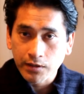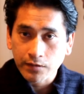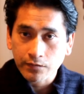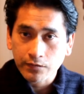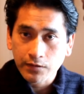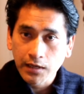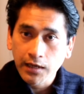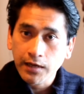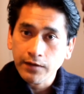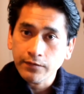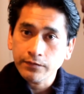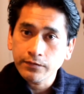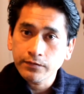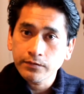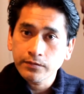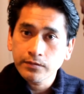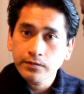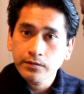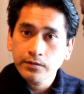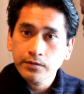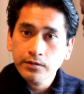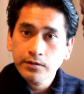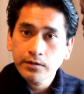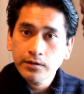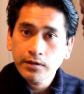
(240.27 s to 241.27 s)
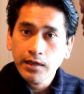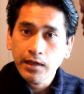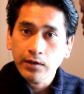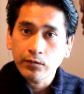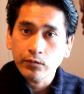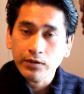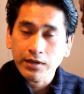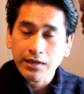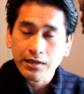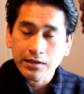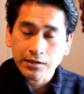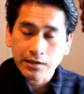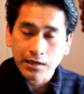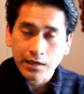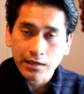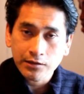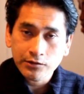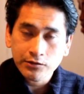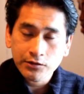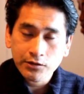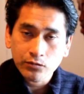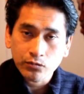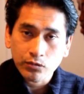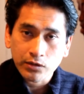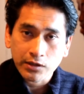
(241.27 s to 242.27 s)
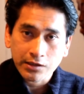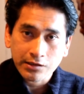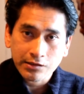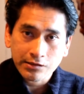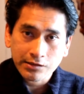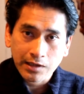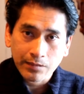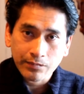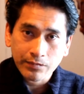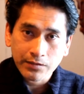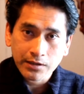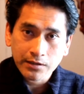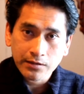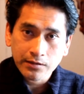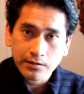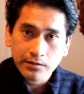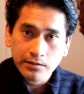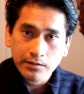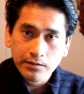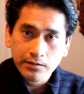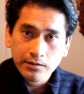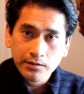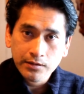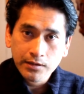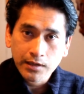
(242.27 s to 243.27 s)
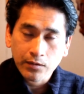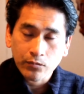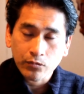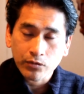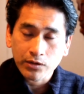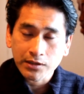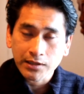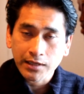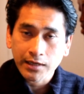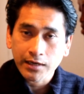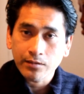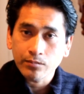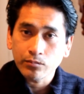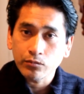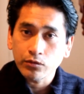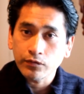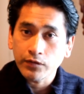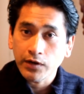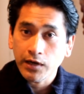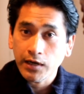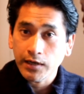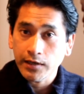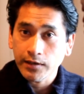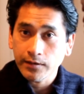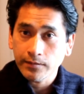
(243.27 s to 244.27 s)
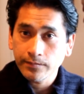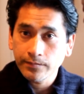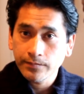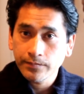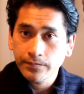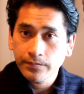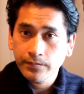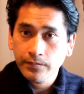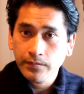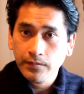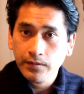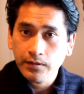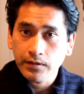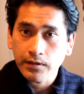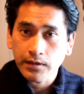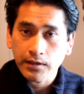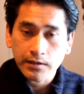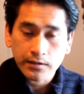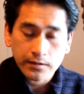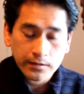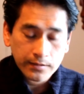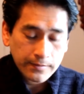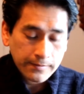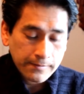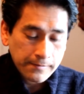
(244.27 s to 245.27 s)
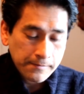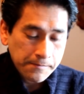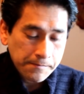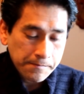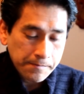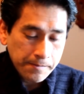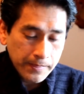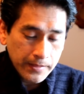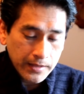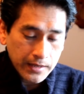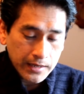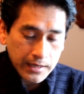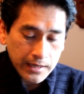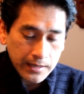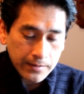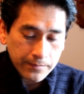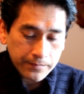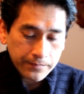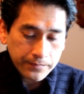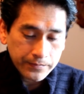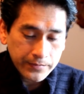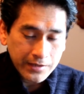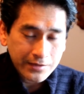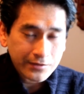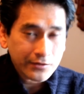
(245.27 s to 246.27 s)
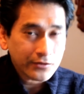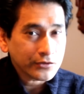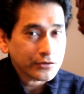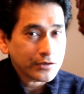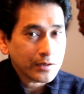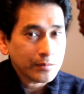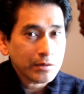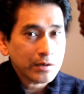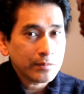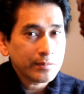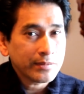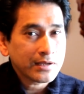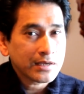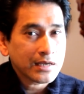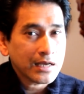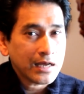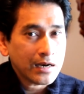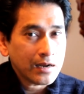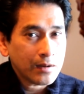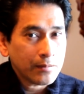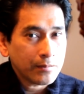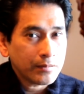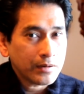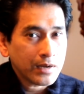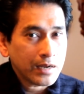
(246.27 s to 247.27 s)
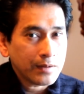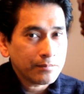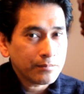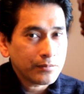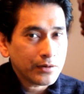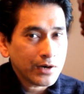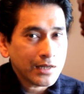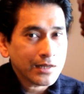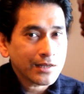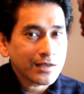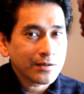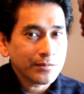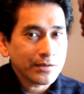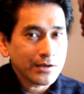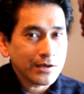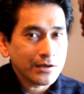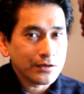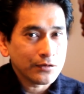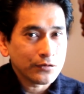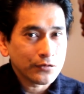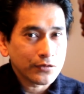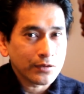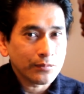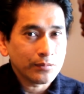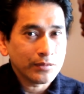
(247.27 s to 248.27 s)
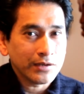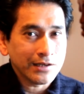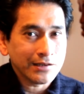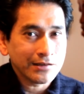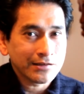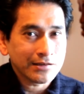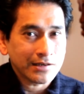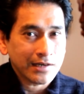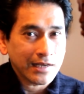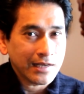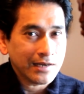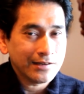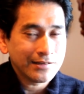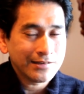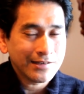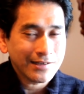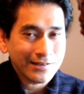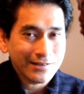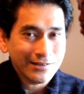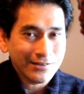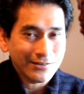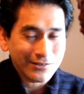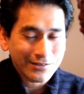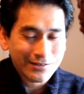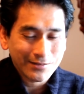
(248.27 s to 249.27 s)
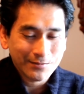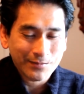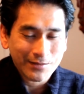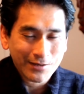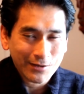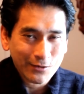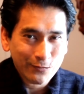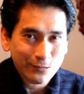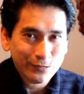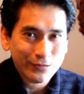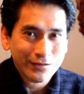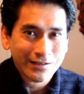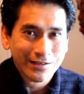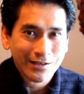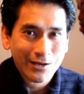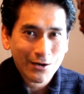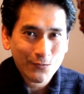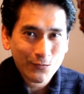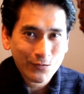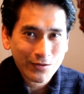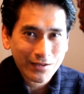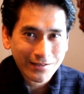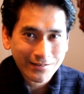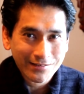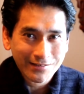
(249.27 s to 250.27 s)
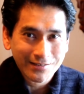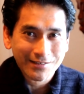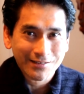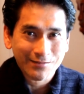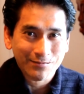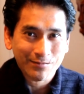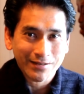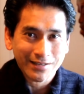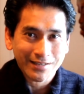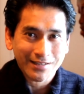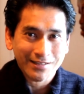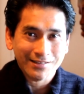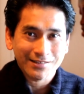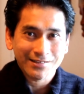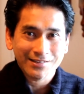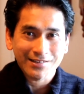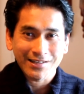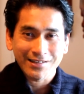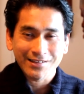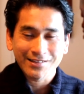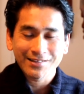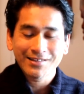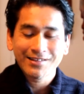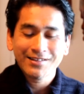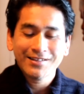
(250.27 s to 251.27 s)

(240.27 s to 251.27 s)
love. And we acknowledge it, we accept it, and we let it move on. Right? I told you, I'm probably going to be all over the place today. I didn't take notes, but hopefully this is making sense.